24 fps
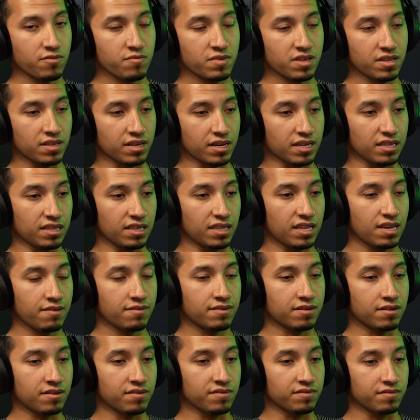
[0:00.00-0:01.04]
you mean like
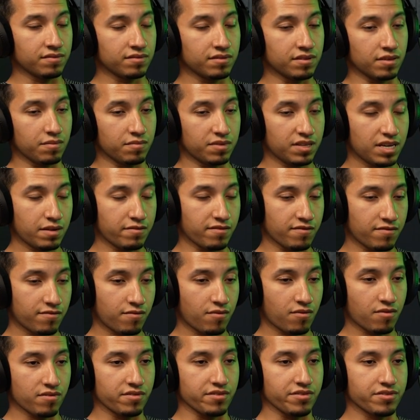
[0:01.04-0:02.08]
11 on the day
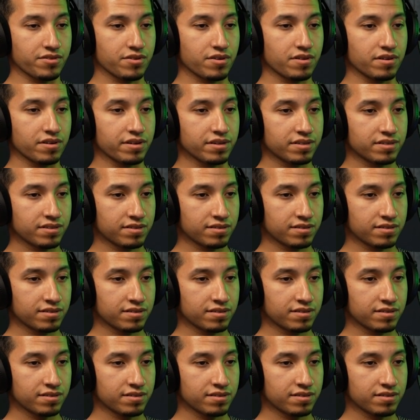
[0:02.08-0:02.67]
before the 3rd?